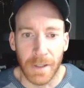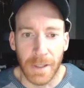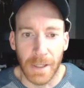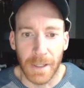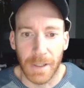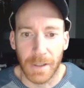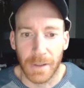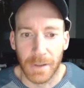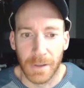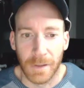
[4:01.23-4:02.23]
And
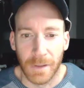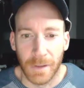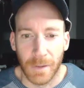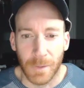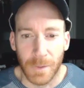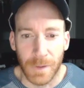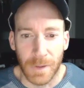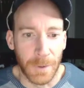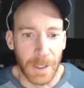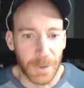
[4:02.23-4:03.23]
then
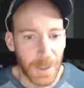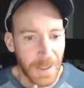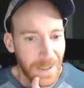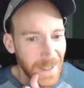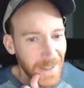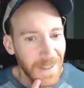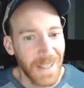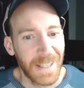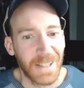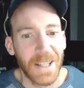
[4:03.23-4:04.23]
put the box right
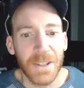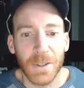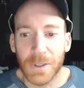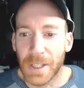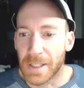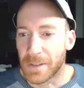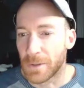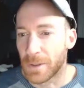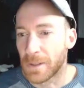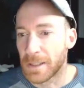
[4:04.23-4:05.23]
there. Logical
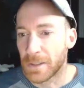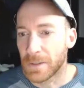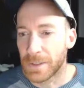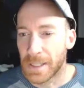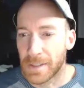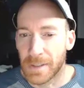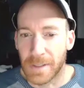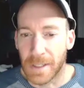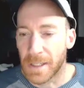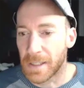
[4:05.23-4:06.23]
test. So the logical
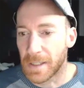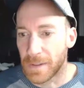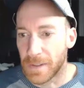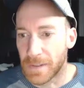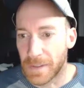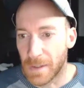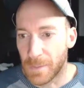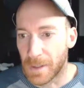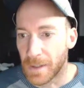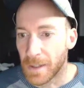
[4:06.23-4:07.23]
test is in the
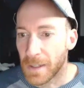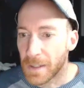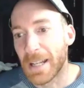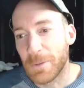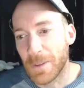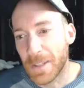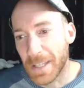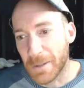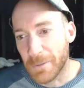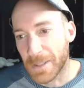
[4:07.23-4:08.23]
statement right after
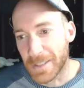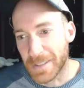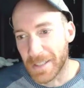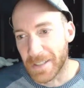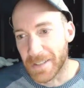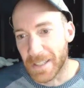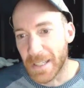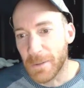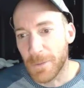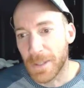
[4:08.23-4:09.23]
the if in this
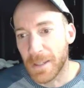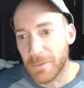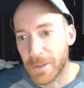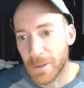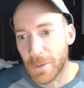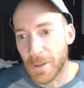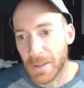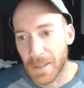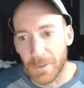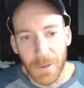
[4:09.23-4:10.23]
sentence. If the
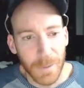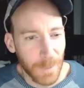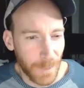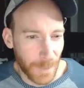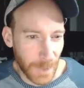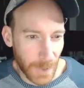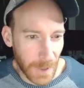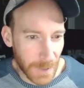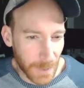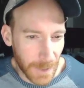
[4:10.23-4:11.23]
inventory level,
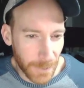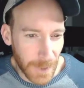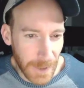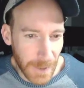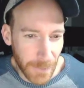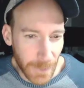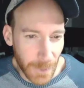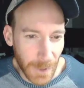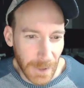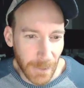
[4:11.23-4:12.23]
okay, so let's find the
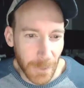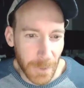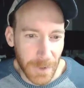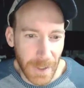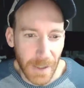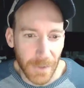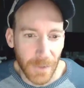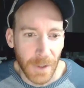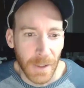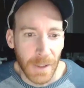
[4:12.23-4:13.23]
inventory level percent.